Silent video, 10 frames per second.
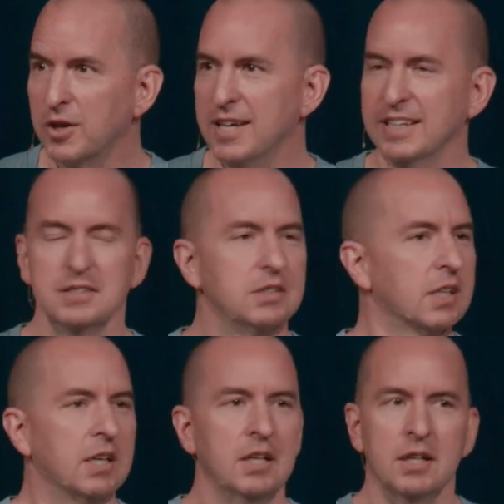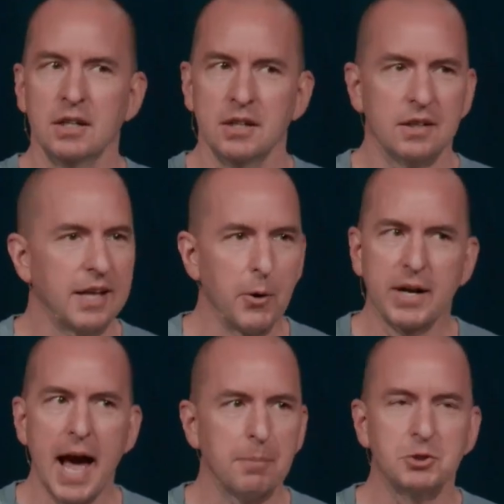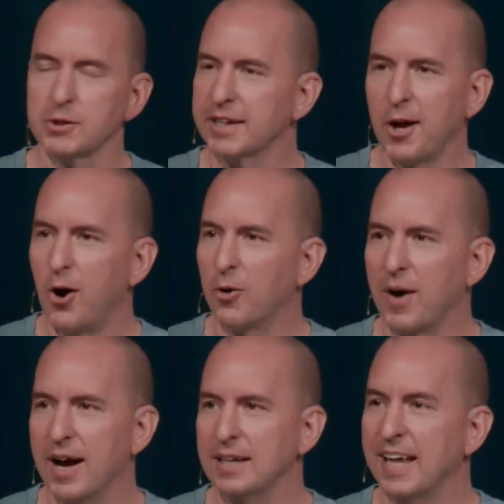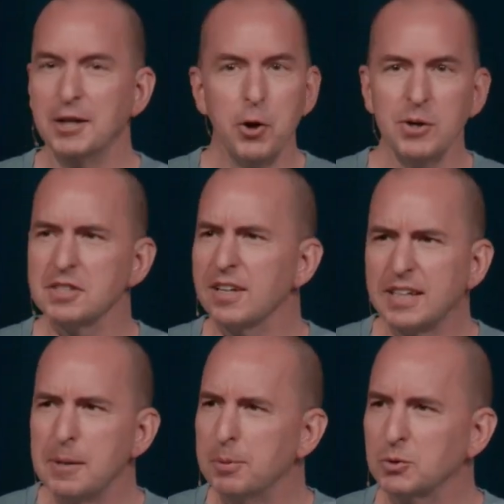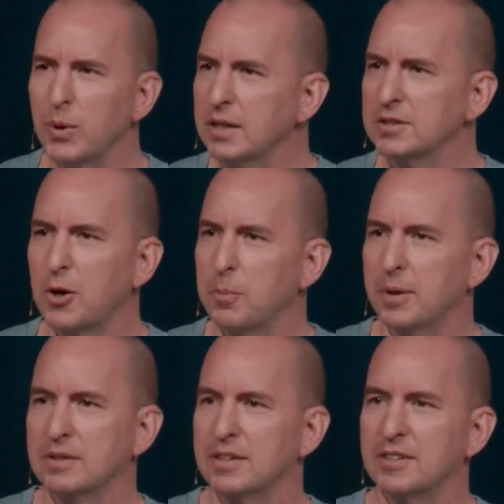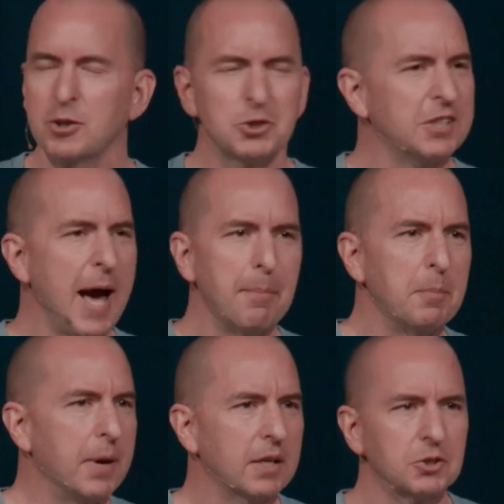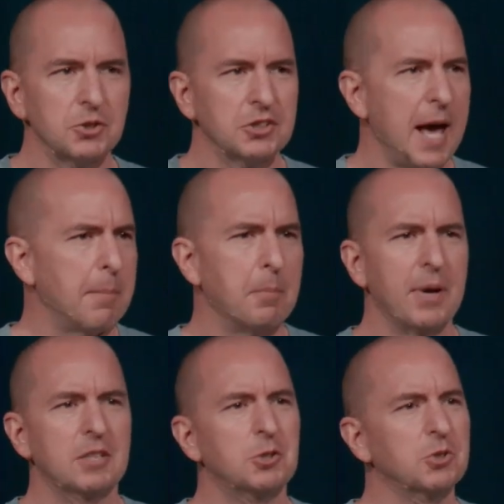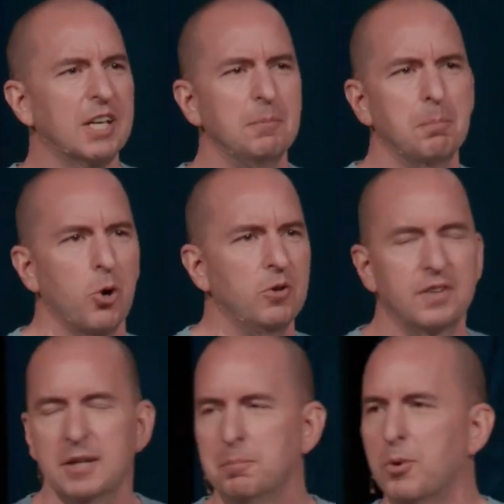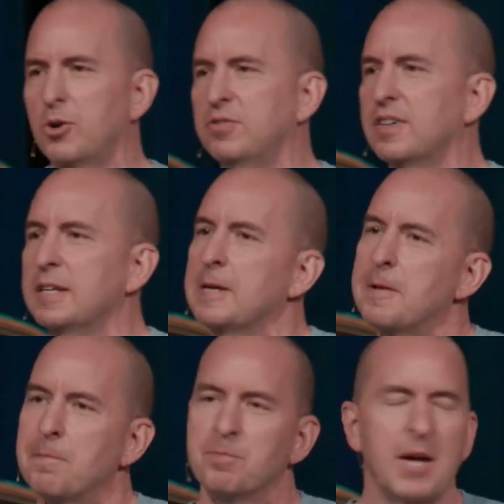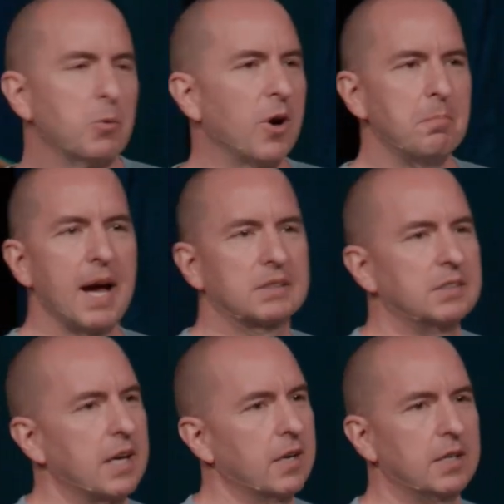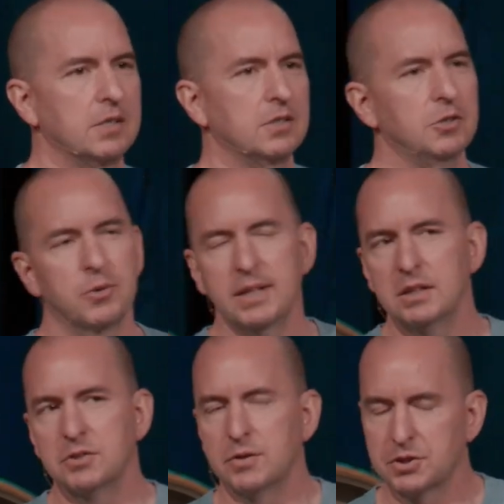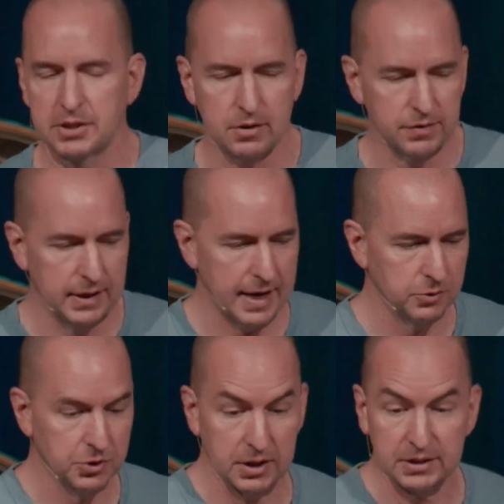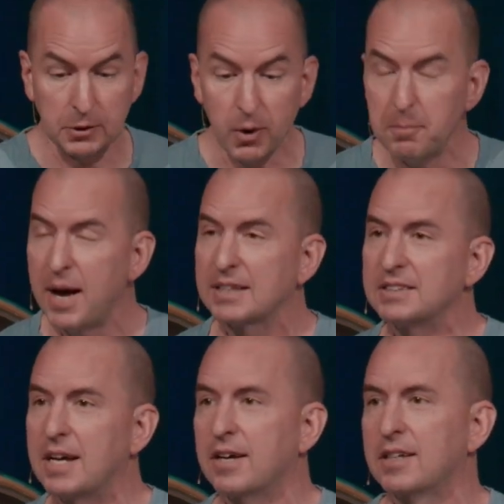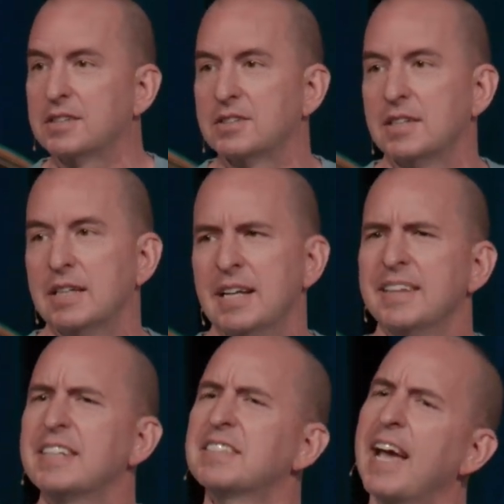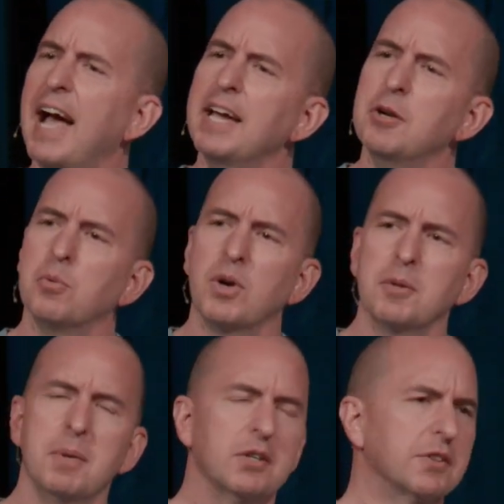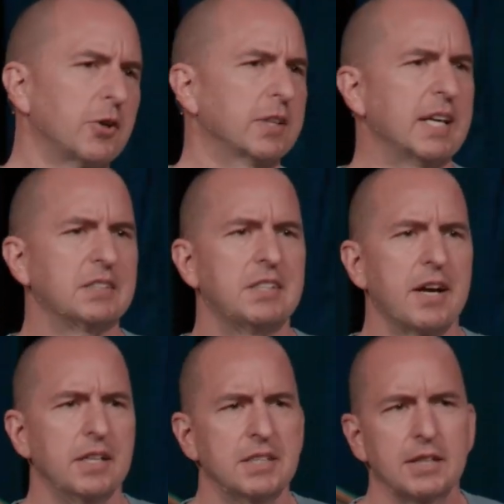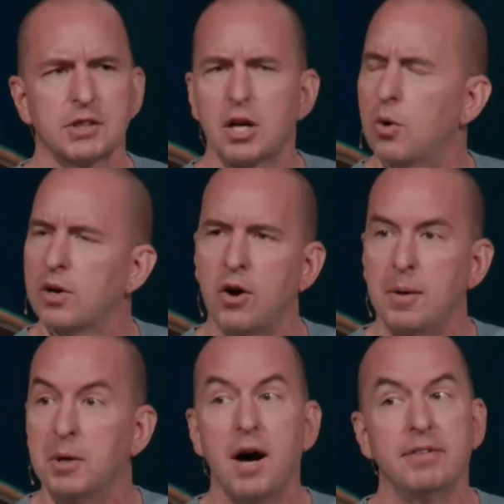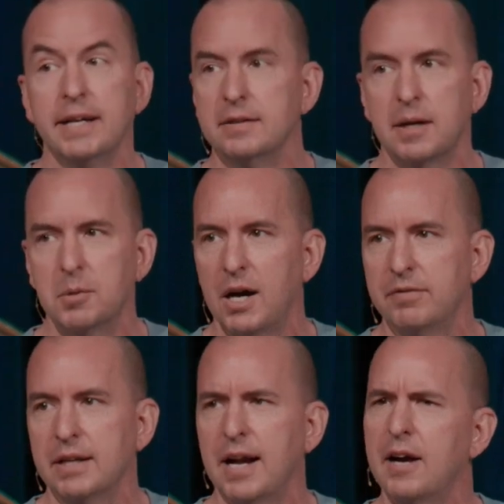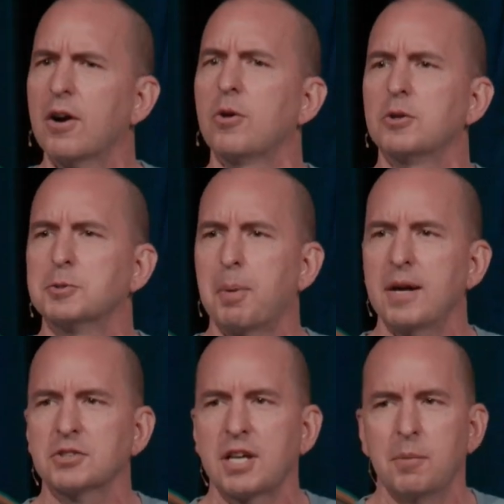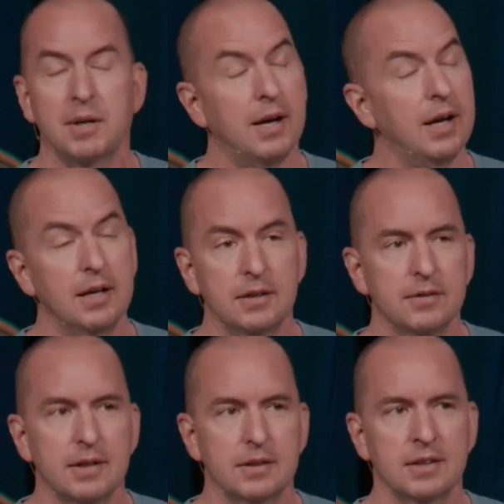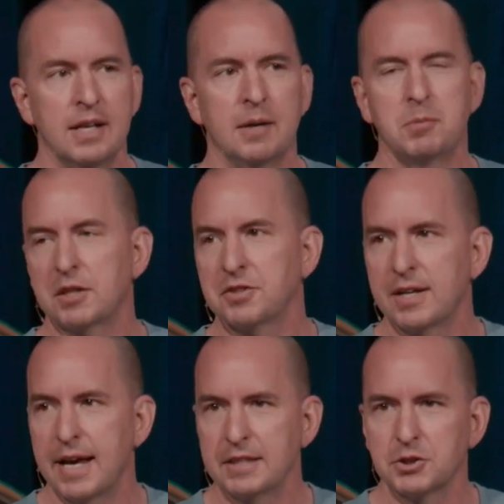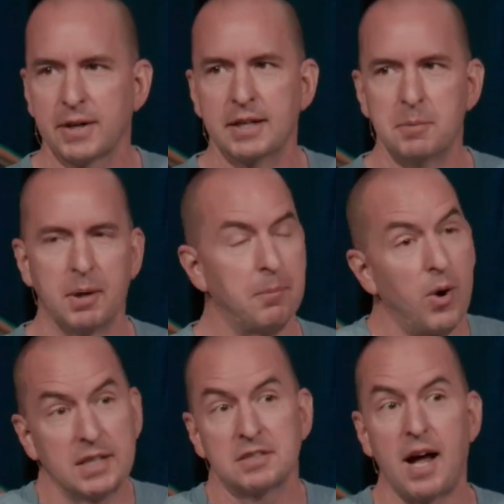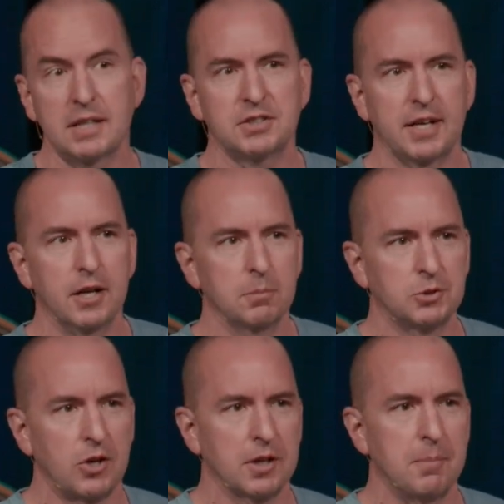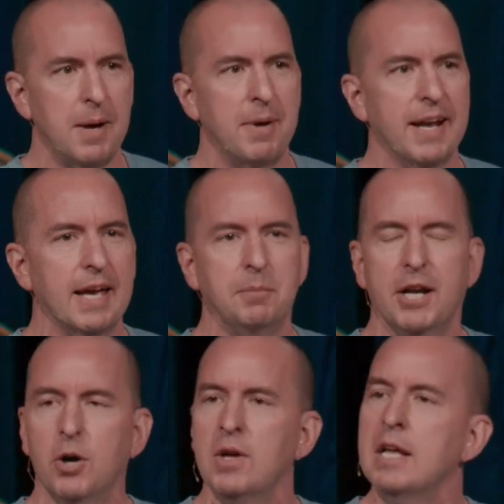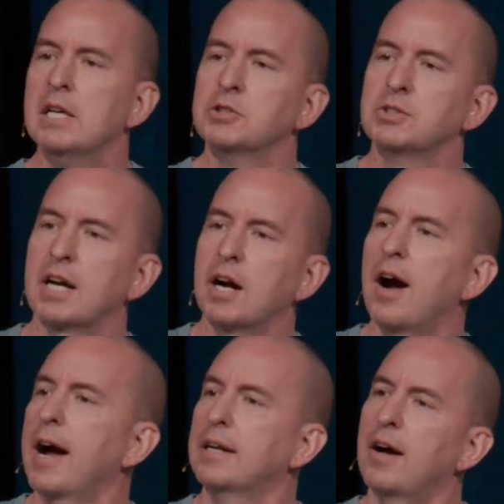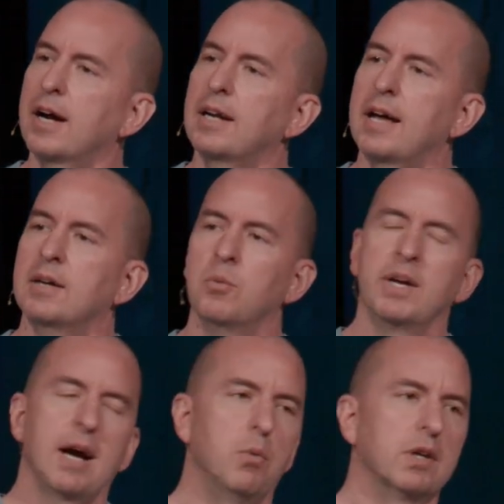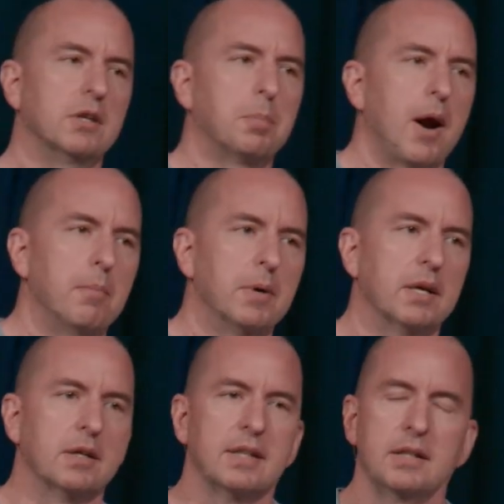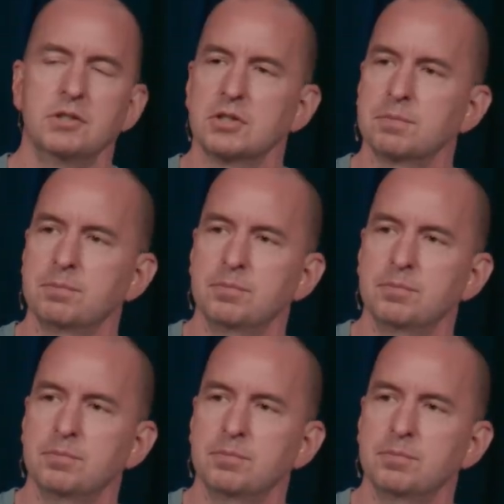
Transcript: lens. They were capturing it all, right? They knew he's going to keep his windows open. They're snapping pictures, snapping pictures, getting proof, getting proof. They run back to Darius. You can read this for yourself in Daniel 6. They run back to Darius. They say, Hey, we're in the middle of 30 days of Darius. How's it going? Oh, I'm loving it. I'm loving it. How are all those prayers coming? I don't know. I'm not trying to answer any, but boy, it's nice to hear them talking about my name, you know? She's he's like, All right, all right, hey, we got one little problem here. And they just